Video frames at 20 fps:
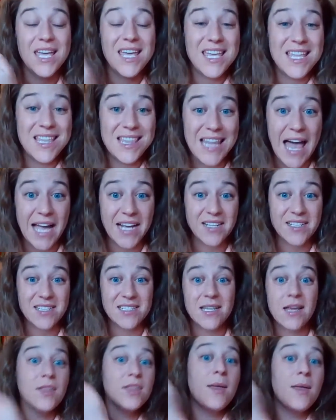
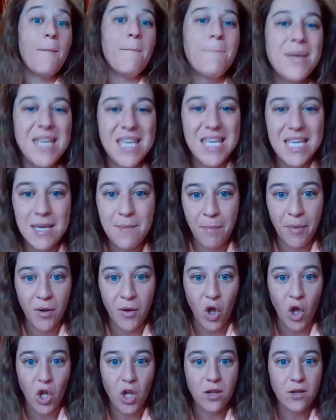elect, the
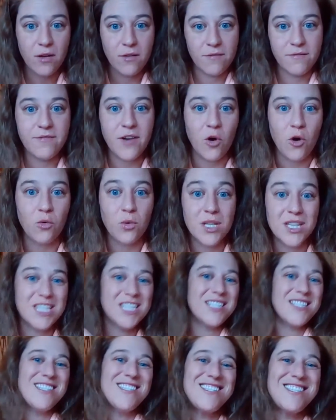people vote,
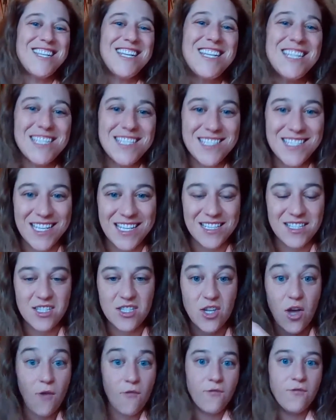the
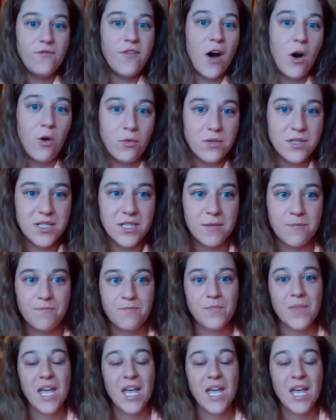citizens vote.